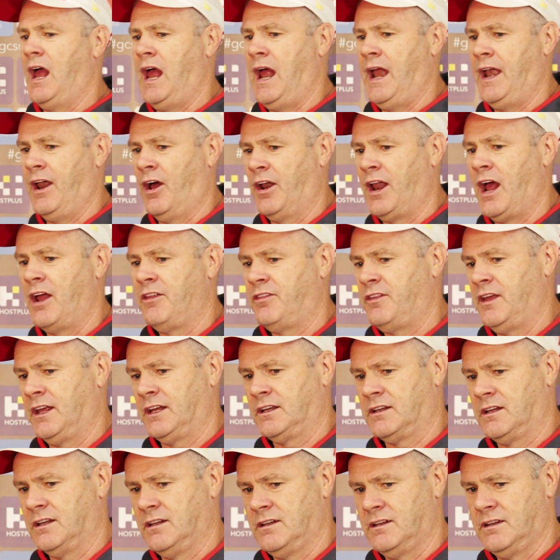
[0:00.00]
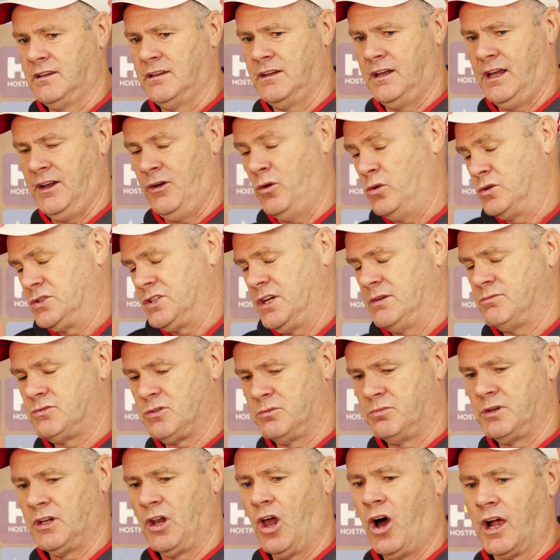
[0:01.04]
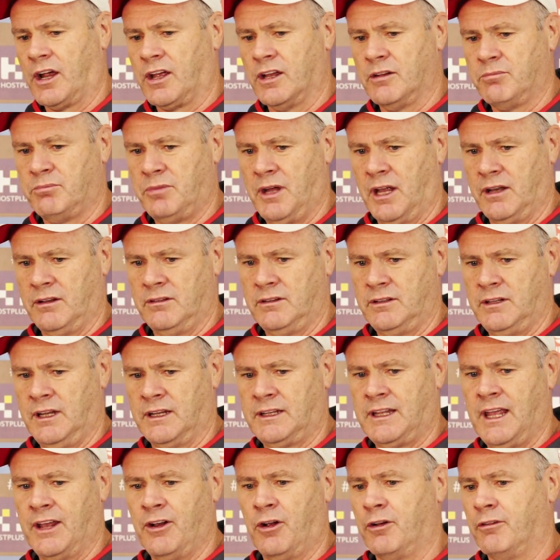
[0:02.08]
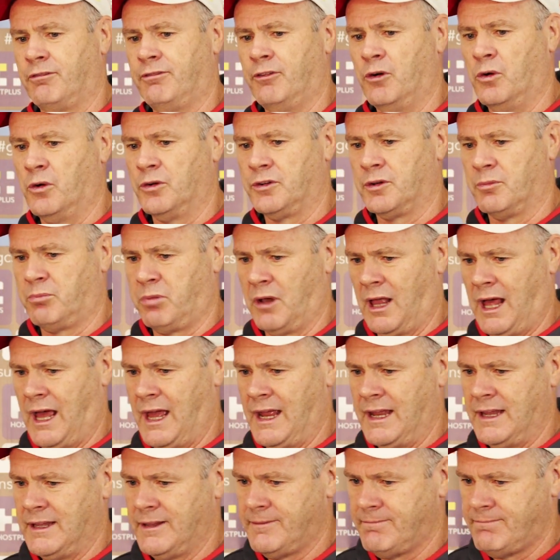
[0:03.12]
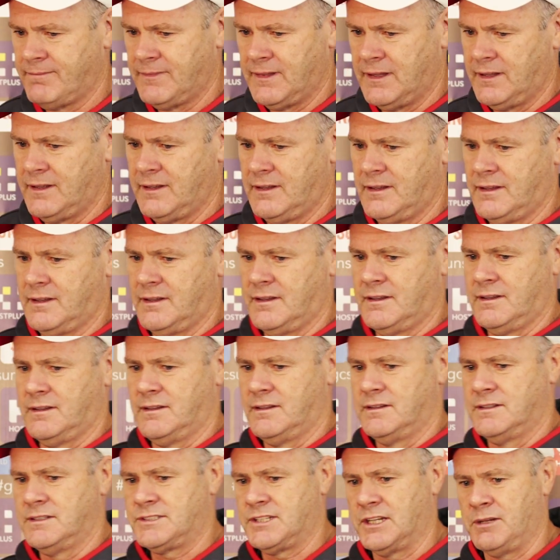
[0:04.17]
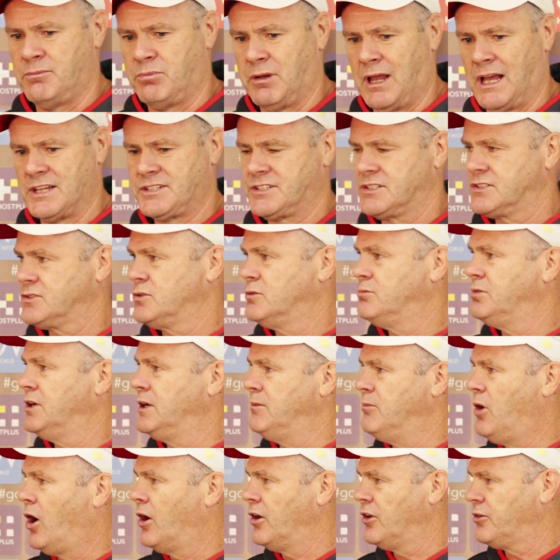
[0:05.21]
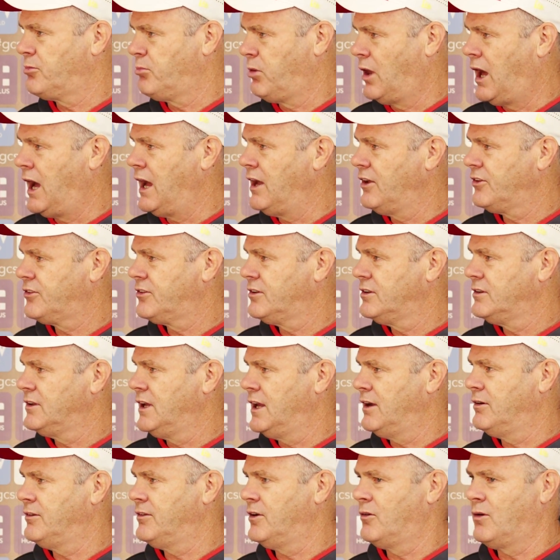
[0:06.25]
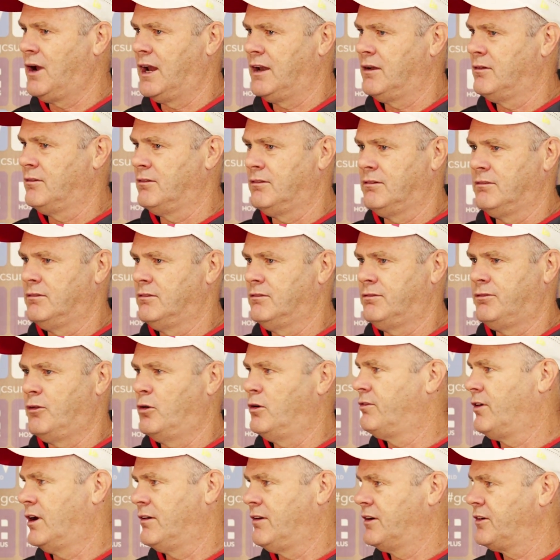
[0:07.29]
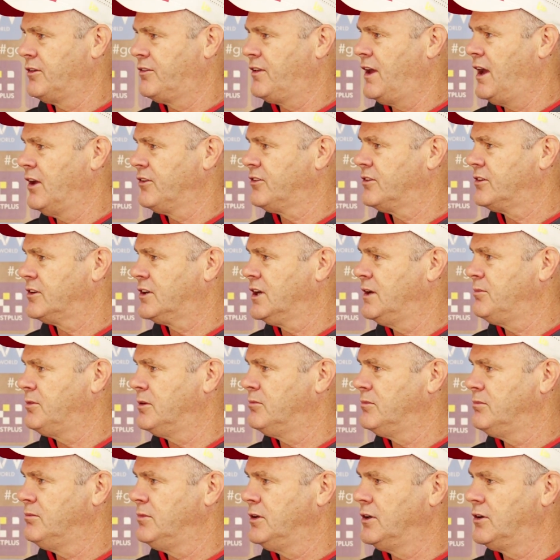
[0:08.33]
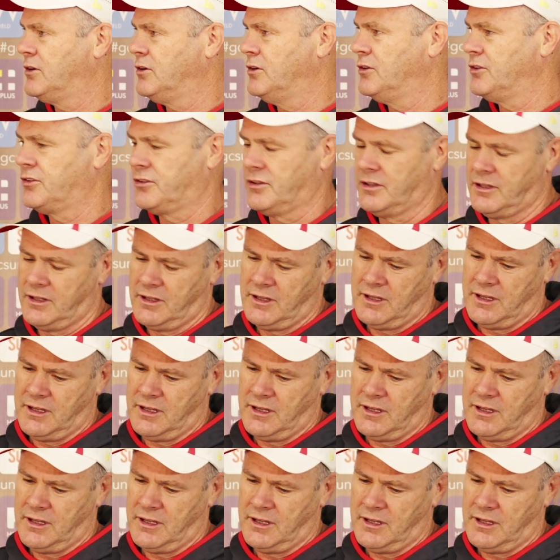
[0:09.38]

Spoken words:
And I don't think, and all teams will be like it, but you cannot afford to play C pluses or B minus players, however you rate them, 400,000 or 500,000 to keep them, because